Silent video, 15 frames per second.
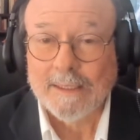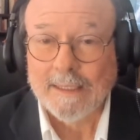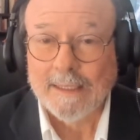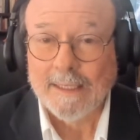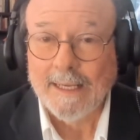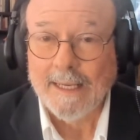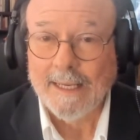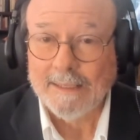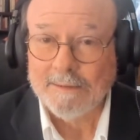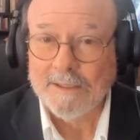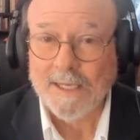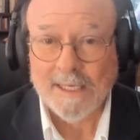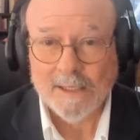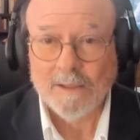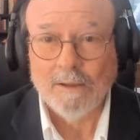at
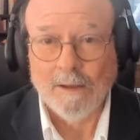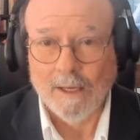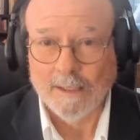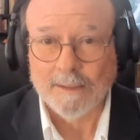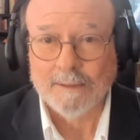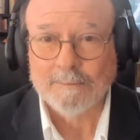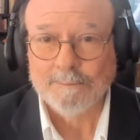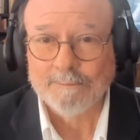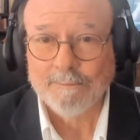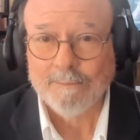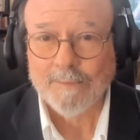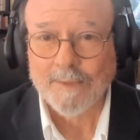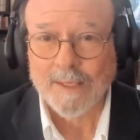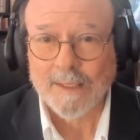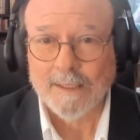10 o'clock,
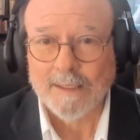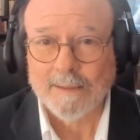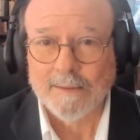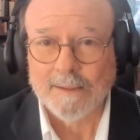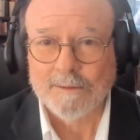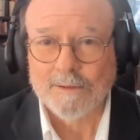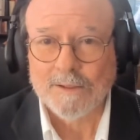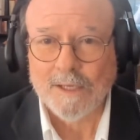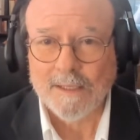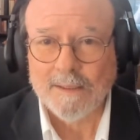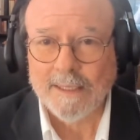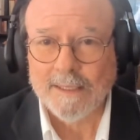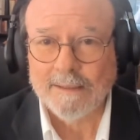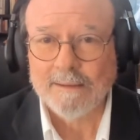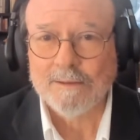
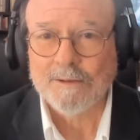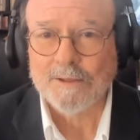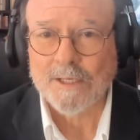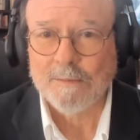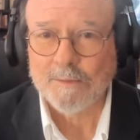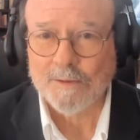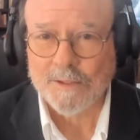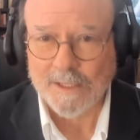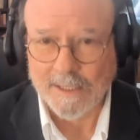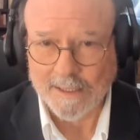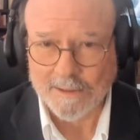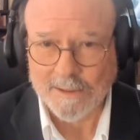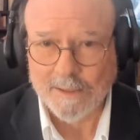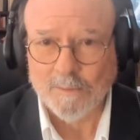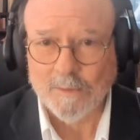Sunday, December
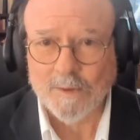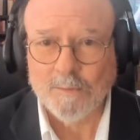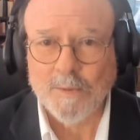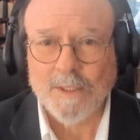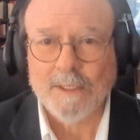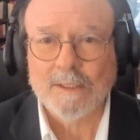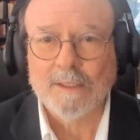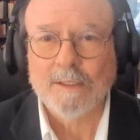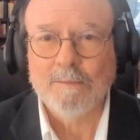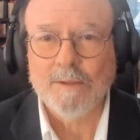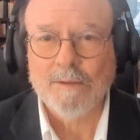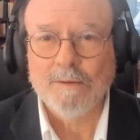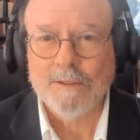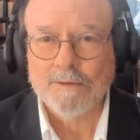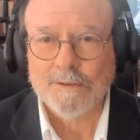6th, it will be a
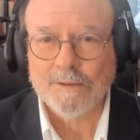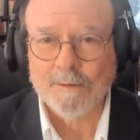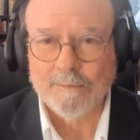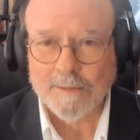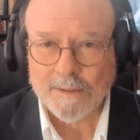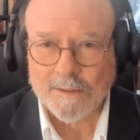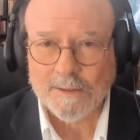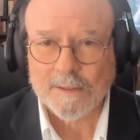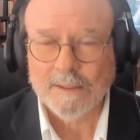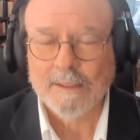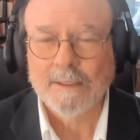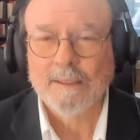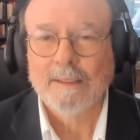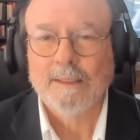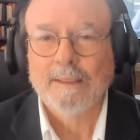communion service,
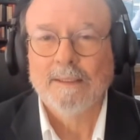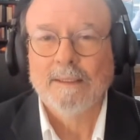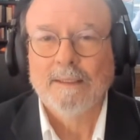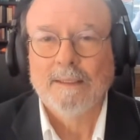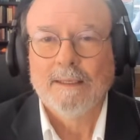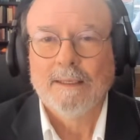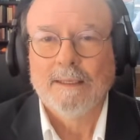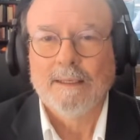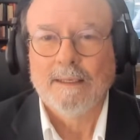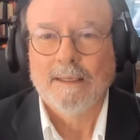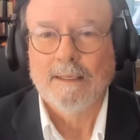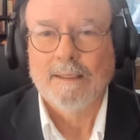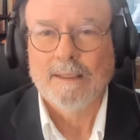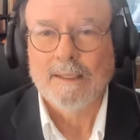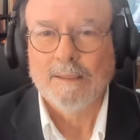
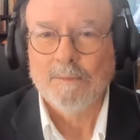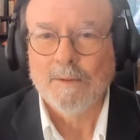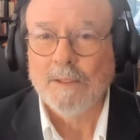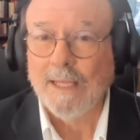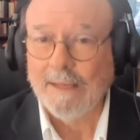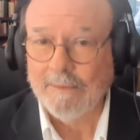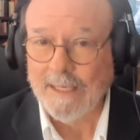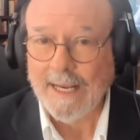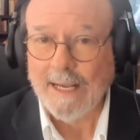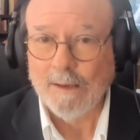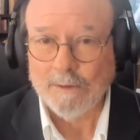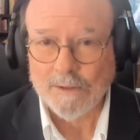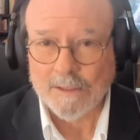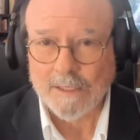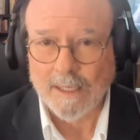and we'll have it
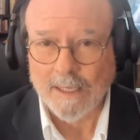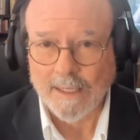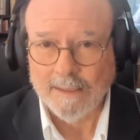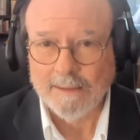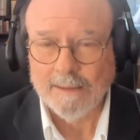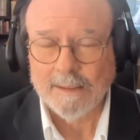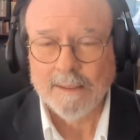outside.